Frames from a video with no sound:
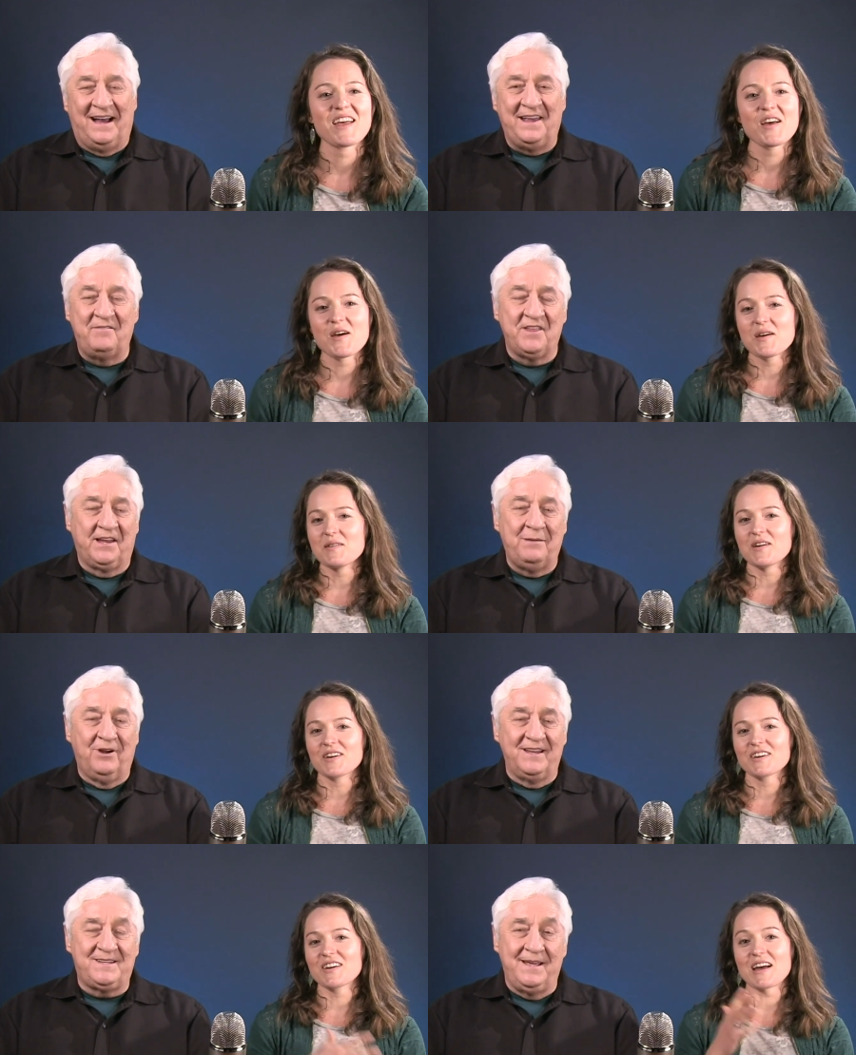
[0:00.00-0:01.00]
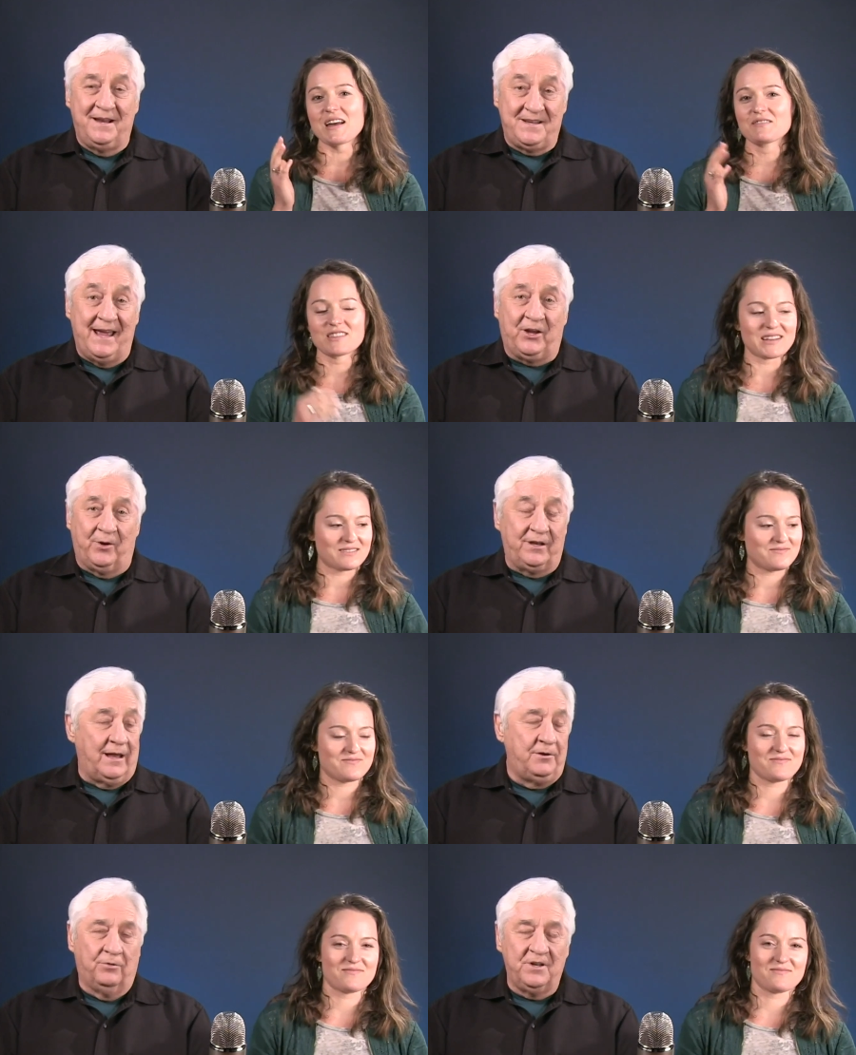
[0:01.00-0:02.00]
Speaker 1: Uh, everything Kimberly said is accurate.
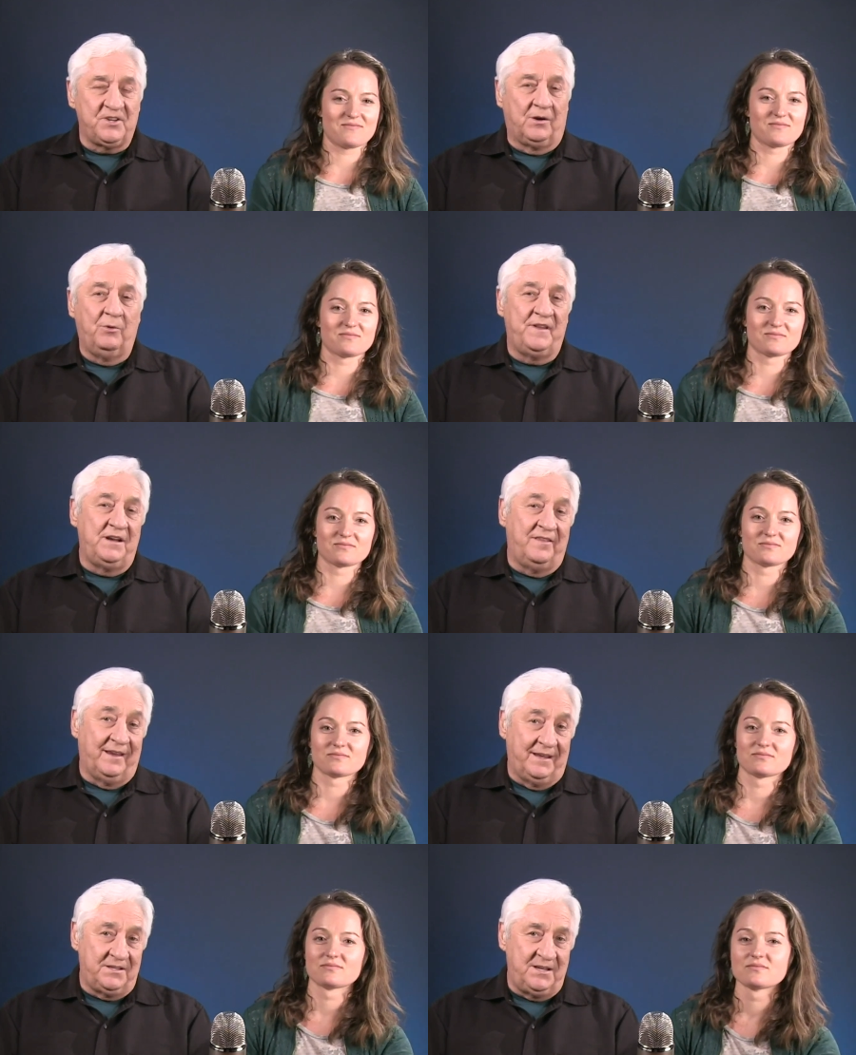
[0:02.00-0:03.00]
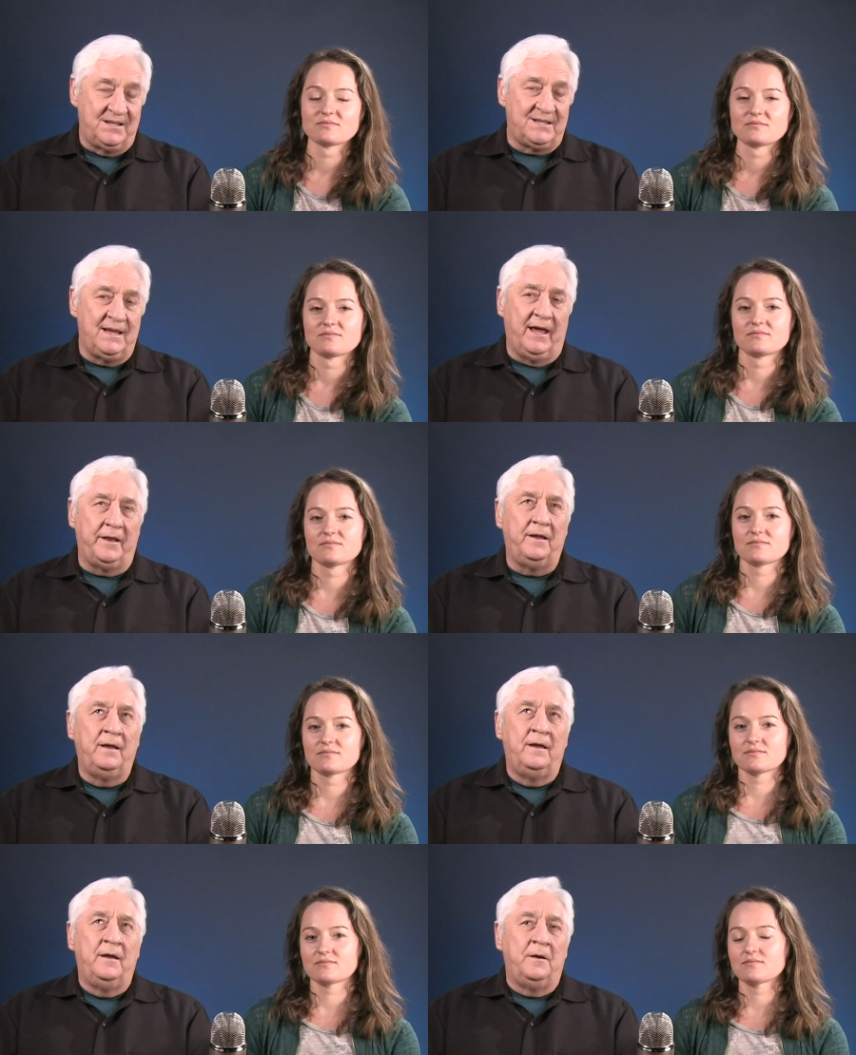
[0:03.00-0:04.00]
I don't disagree with anything that she said.
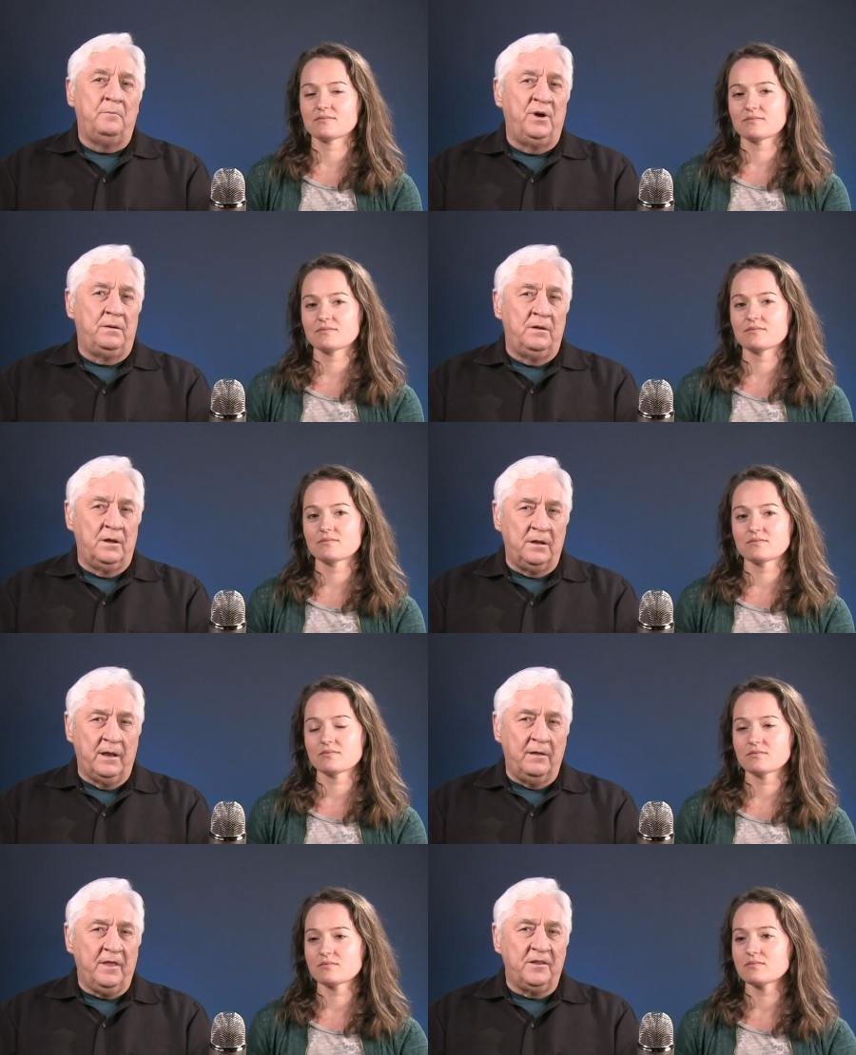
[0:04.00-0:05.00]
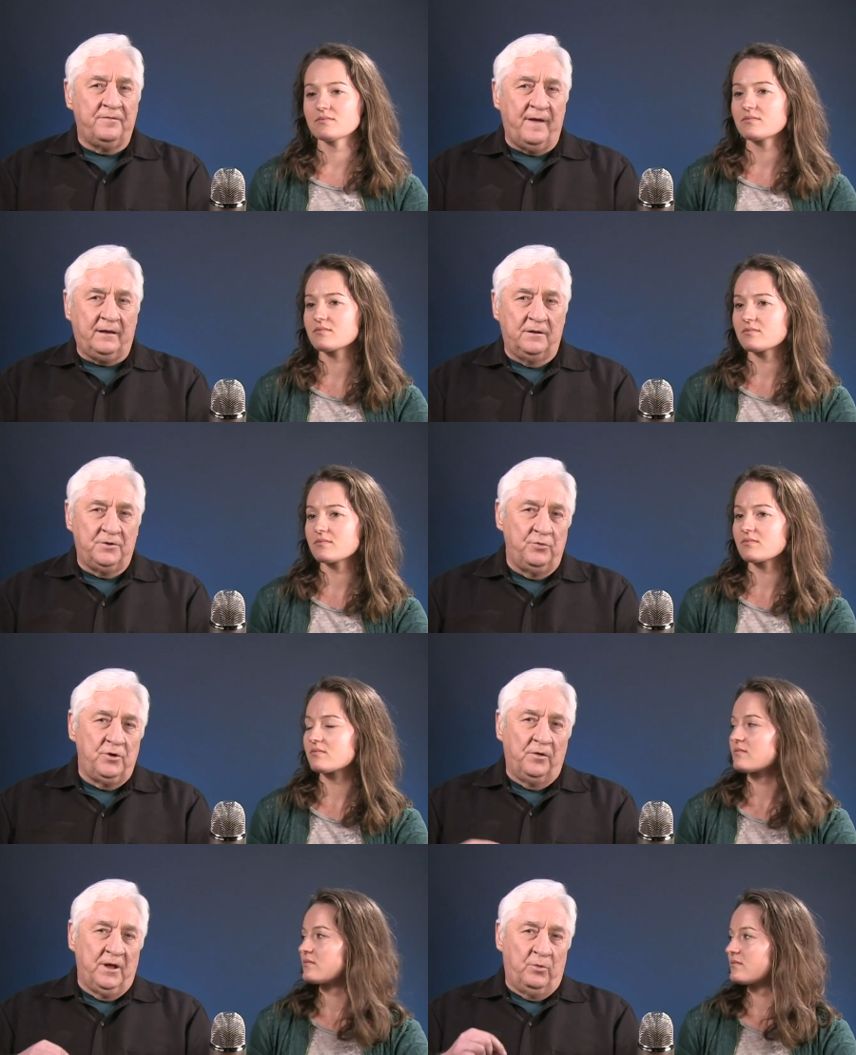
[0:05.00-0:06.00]
But now that the fact that you
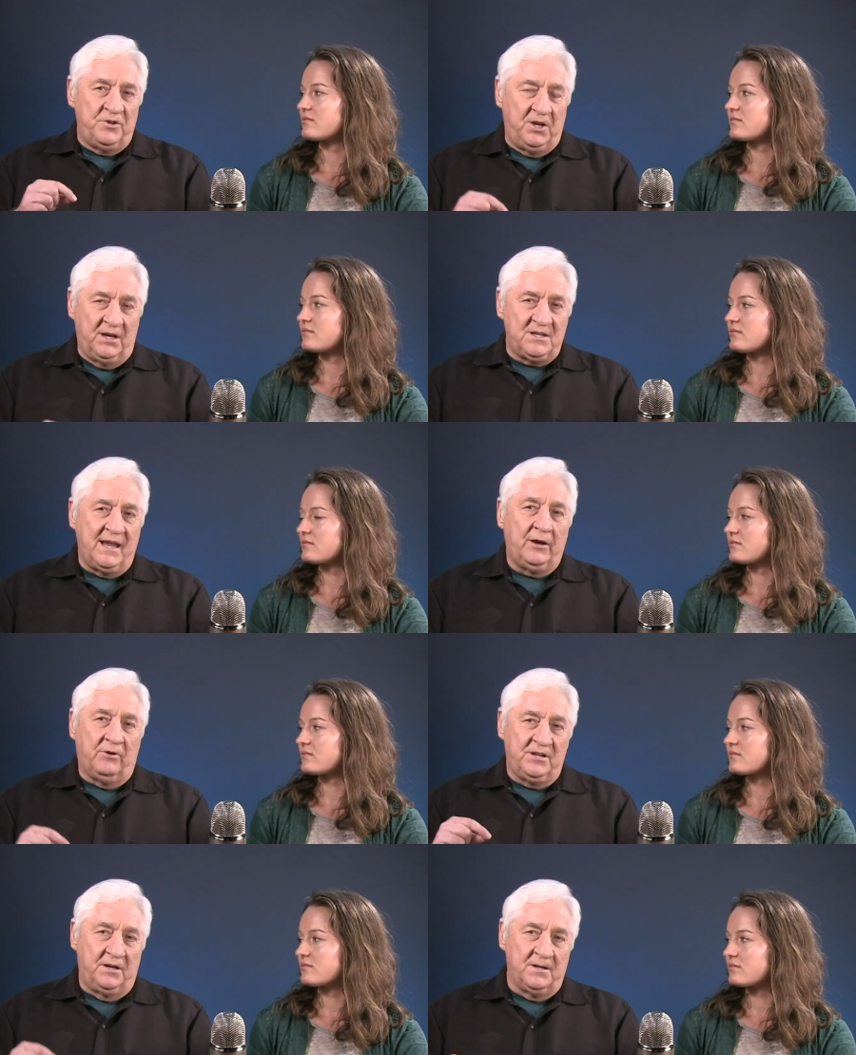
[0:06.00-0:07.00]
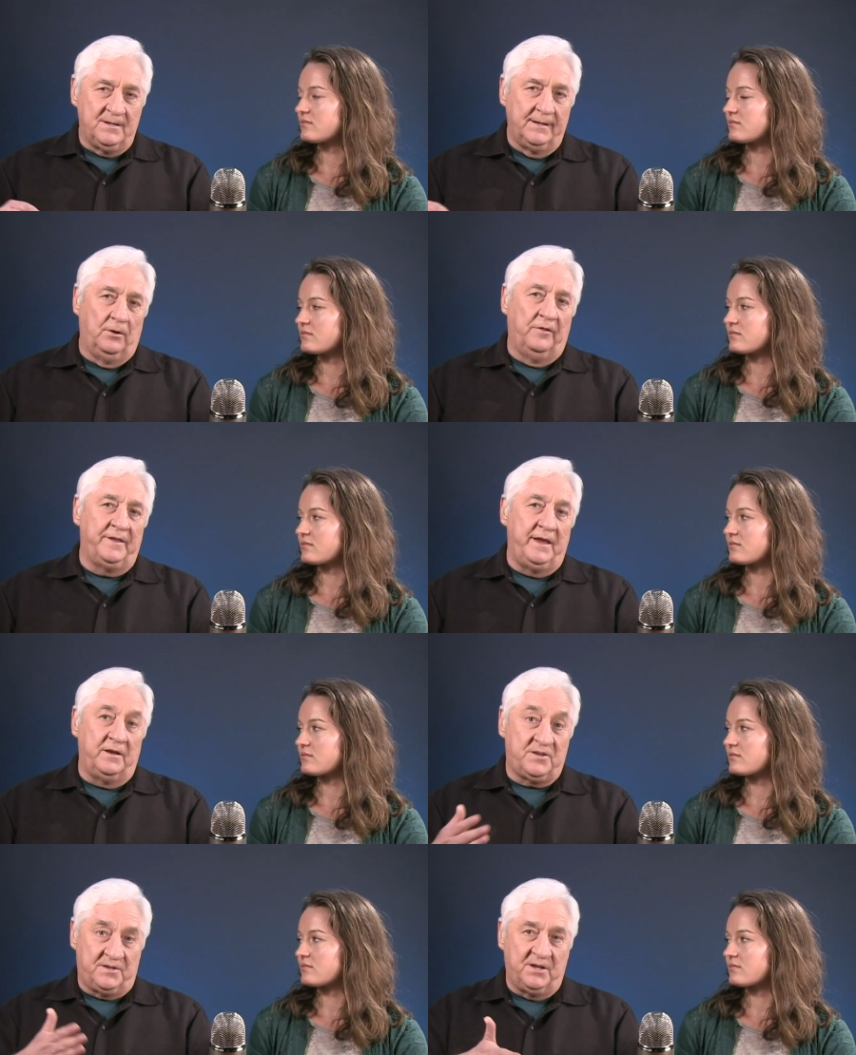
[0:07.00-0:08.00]
know that when she gets angry, she does legal
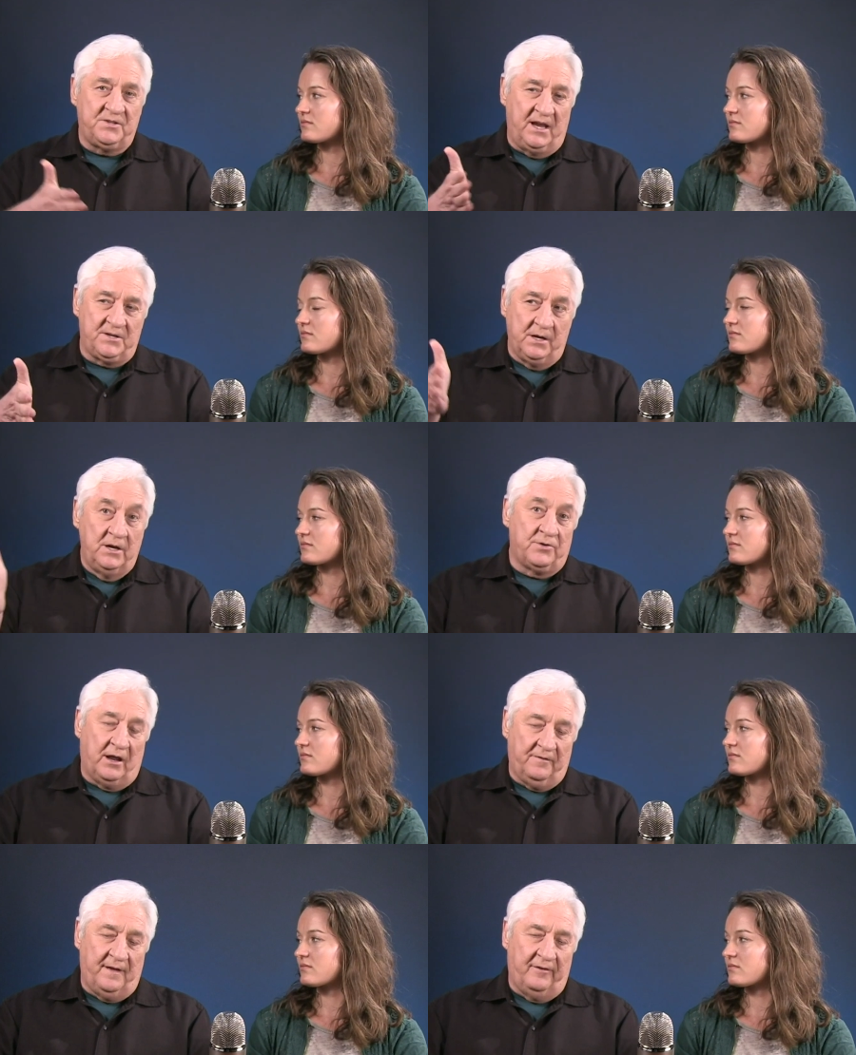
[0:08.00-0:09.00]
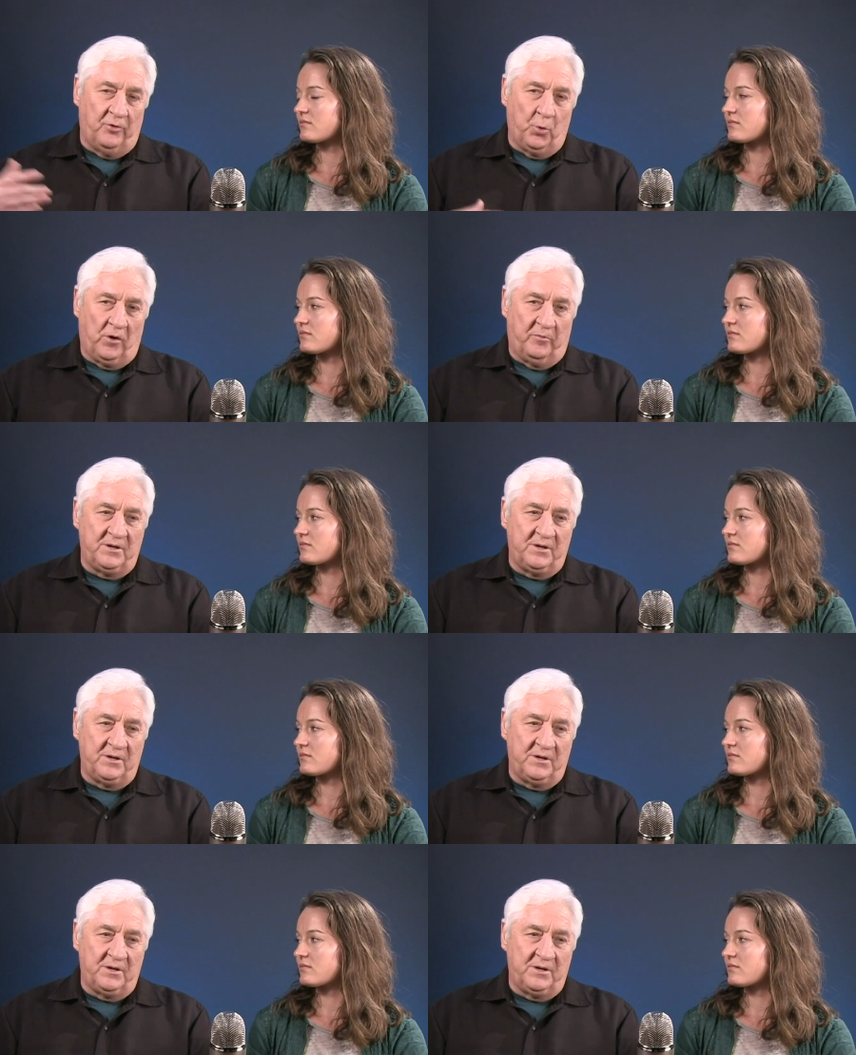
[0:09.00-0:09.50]
things, such as try to file for an order